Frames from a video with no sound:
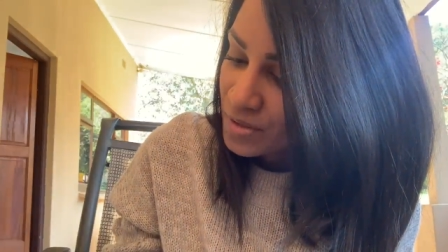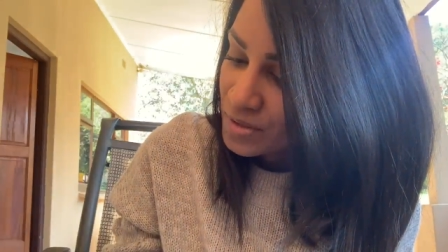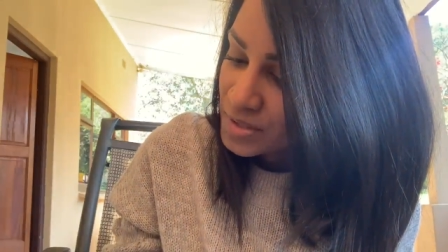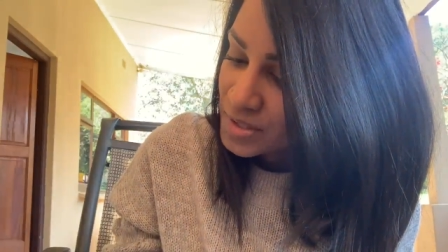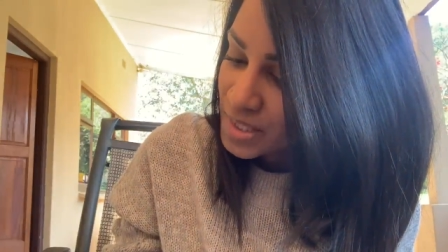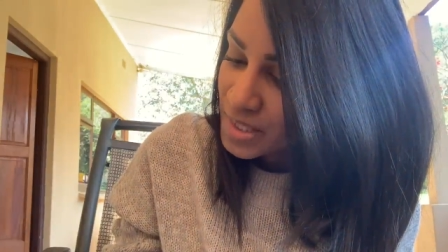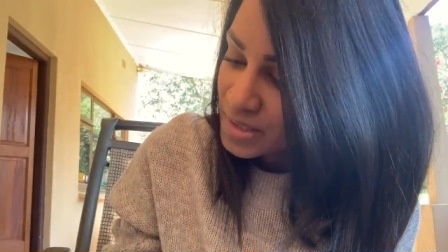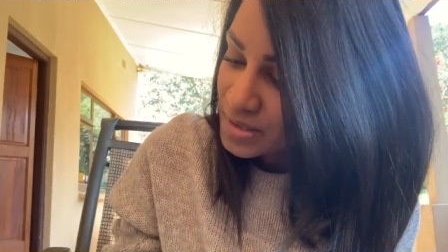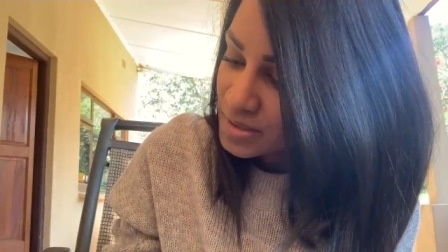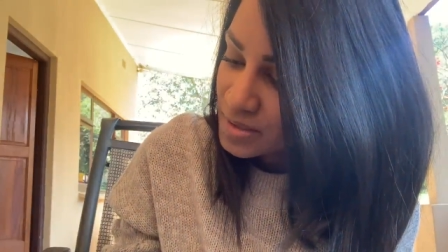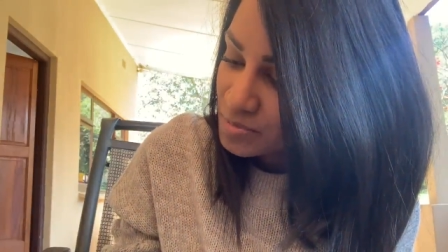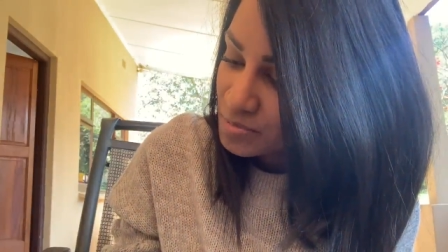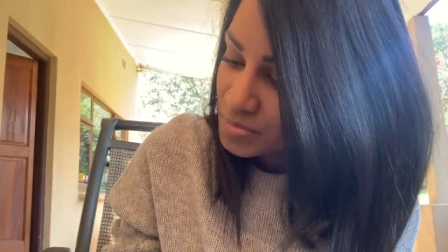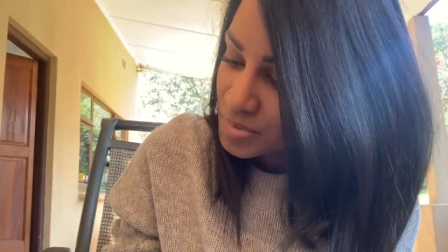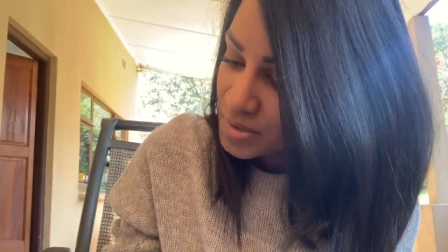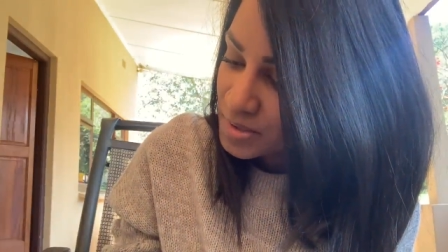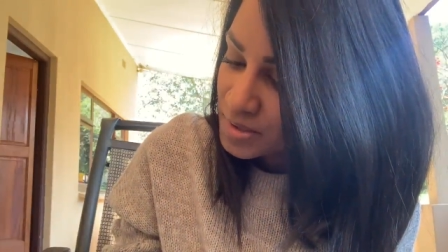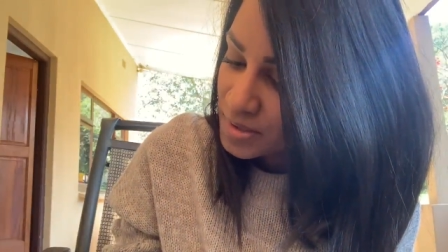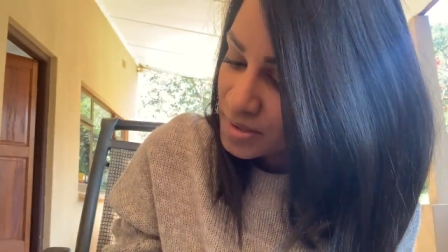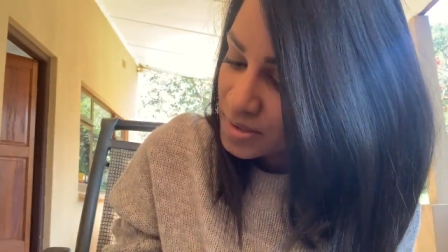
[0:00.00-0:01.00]
chase the
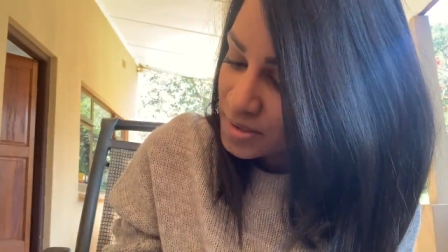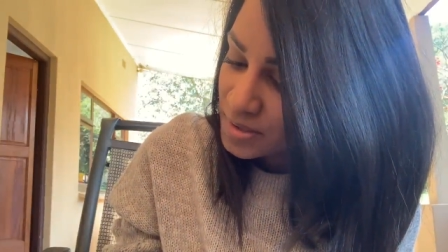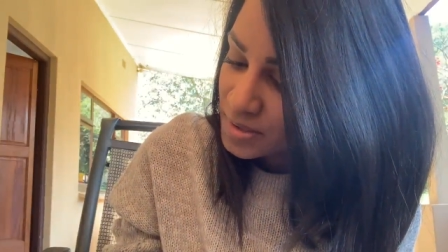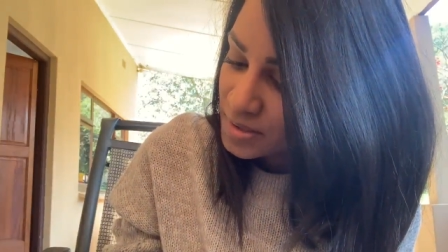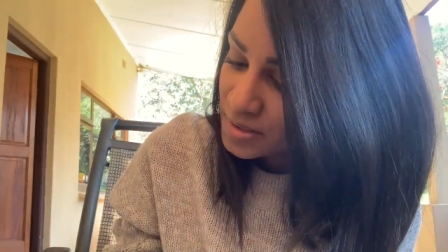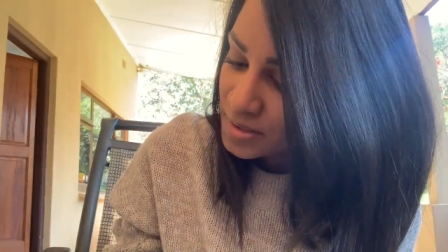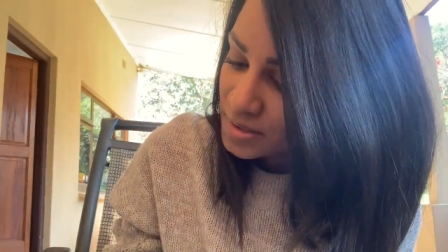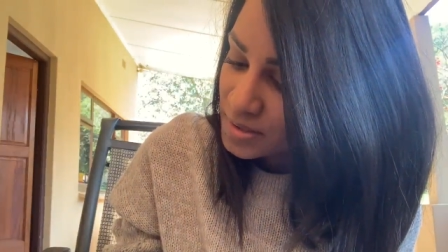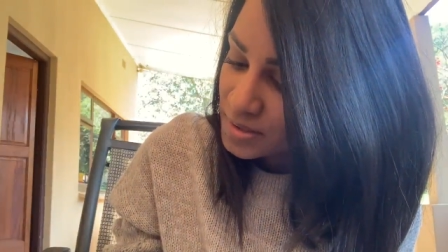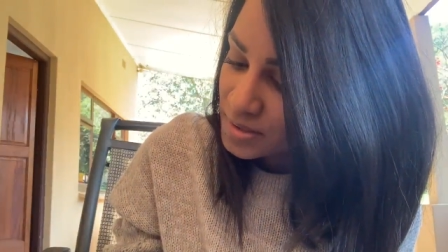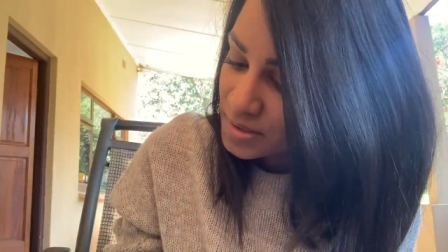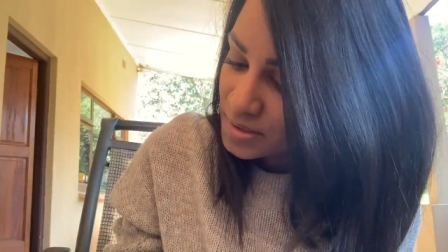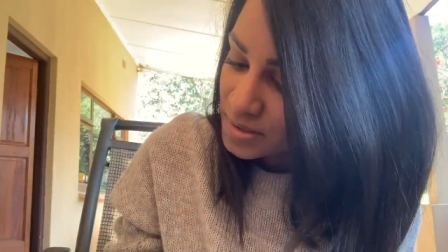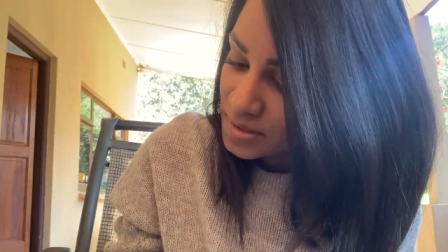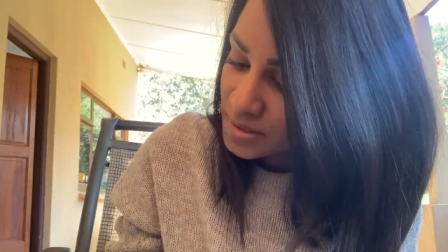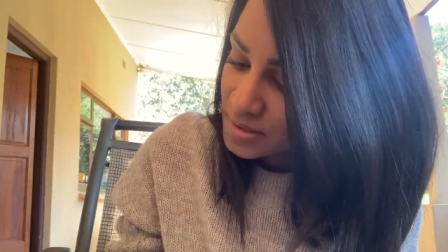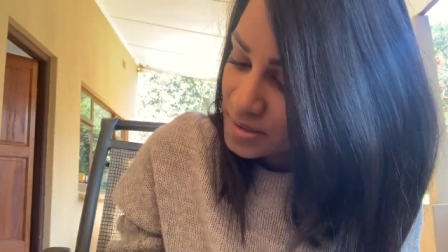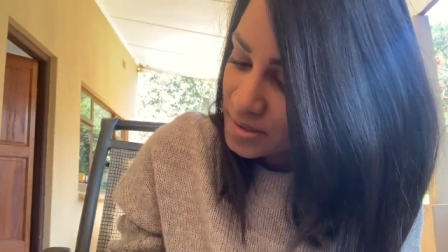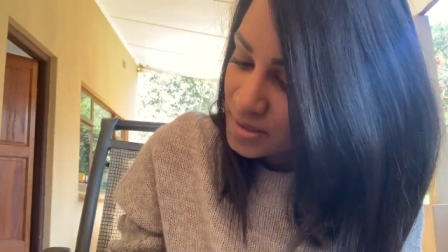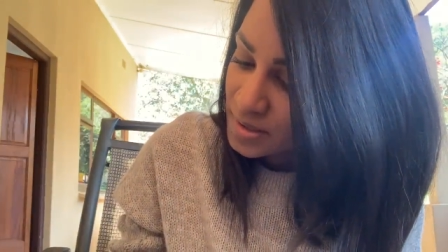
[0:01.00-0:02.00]

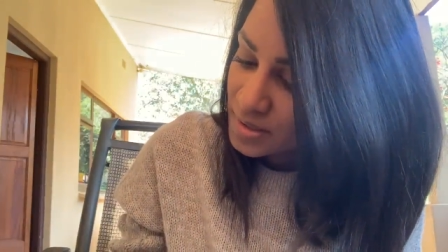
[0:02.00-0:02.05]
birds,